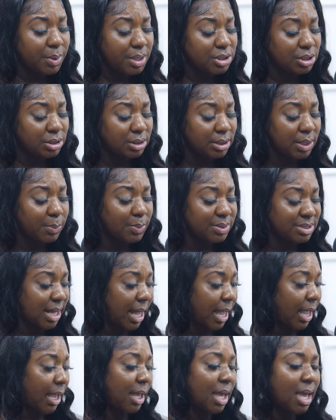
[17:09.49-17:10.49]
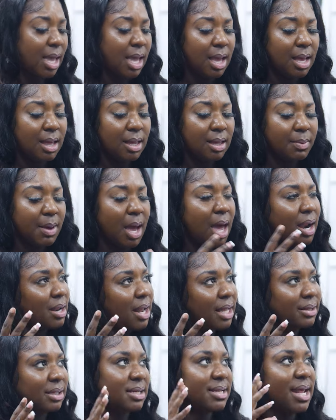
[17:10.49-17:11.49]
it originally, it was like,
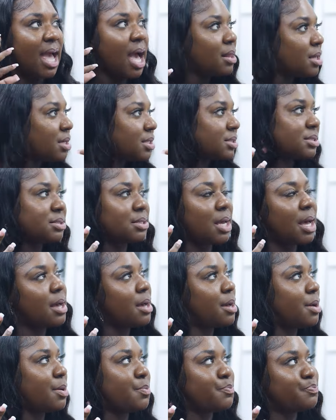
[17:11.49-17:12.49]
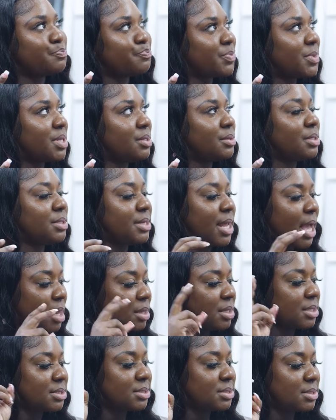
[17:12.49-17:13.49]
kind of like the Dallas
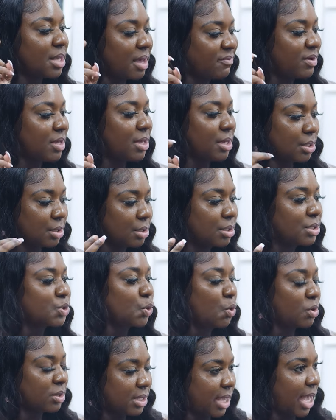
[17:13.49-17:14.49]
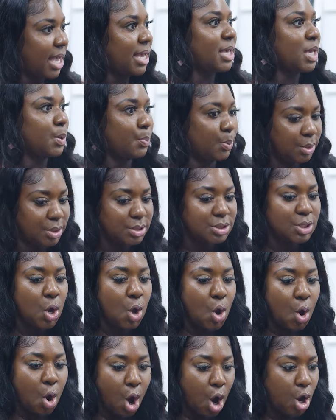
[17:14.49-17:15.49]
heavy hitters or the gatekeepers
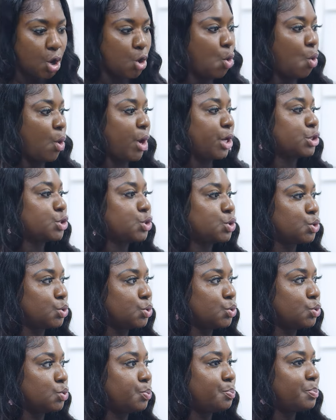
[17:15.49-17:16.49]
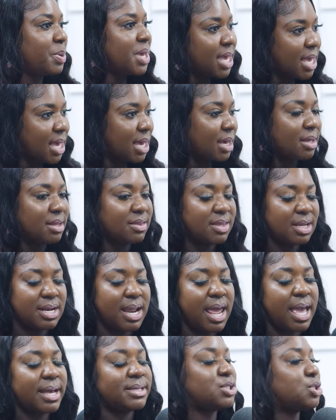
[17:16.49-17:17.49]
are going to pick
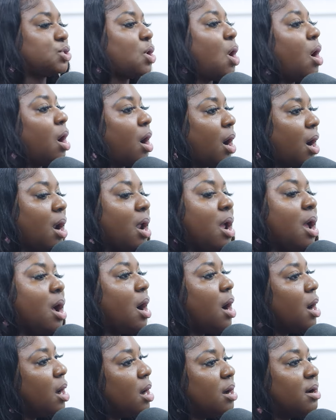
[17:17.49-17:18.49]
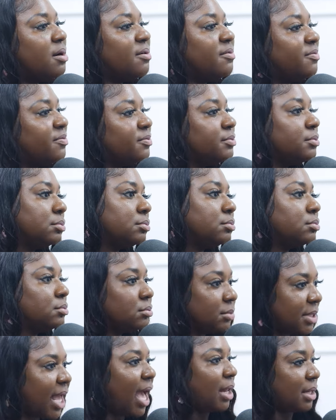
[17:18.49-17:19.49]
the next star of
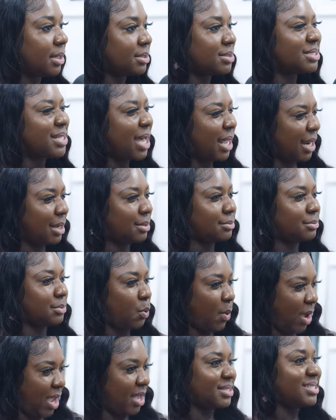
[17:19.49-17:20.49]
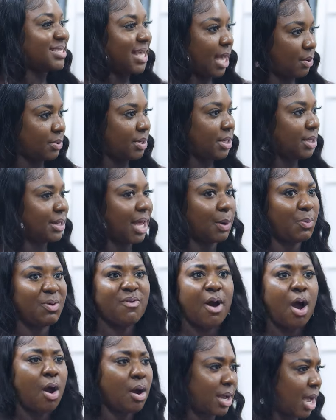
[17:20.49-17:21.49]
Dallas. It's kind of the way it sounded. Like
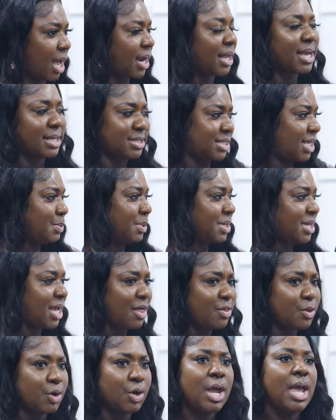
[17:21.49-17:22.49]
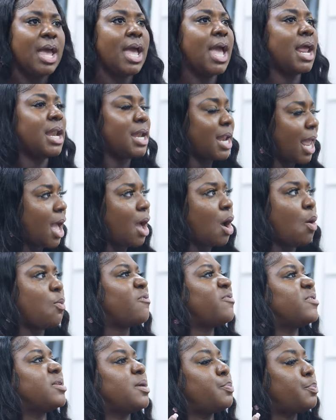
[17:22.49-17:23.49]
we've all kind of teamed together, and
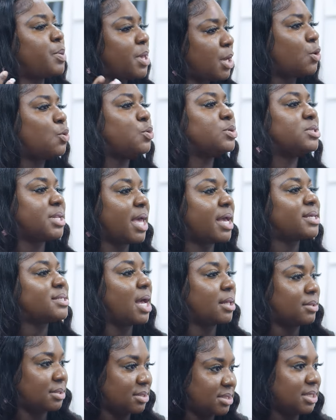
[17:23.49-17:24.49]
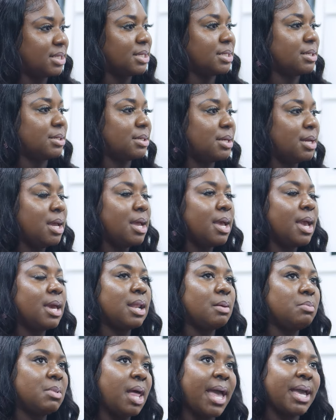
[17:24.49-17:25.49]
now we're finna pick who's next out the city.
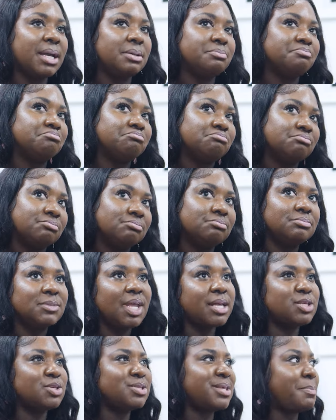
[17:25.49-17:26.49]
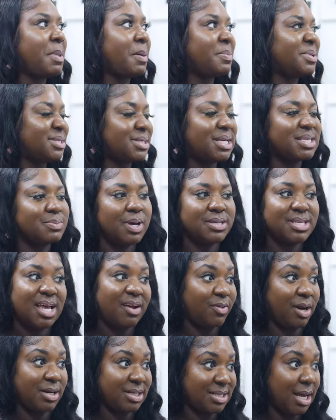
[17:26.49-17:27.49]
And I'm like, okay, so it's like maybe 6
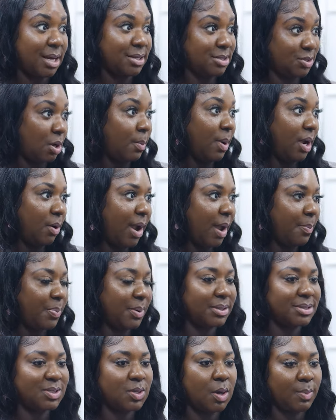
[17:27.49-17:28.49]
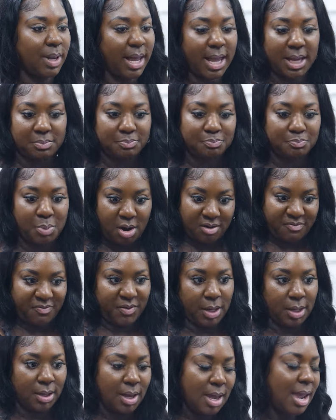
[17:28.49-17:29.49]
months after I decided to start back rapping. So I'm like,
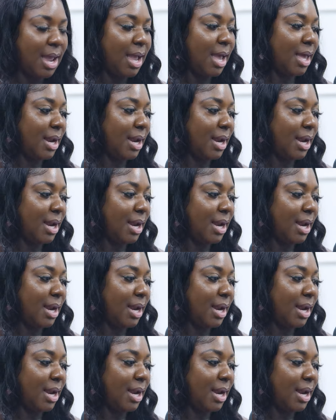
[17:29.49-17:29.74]
perfect.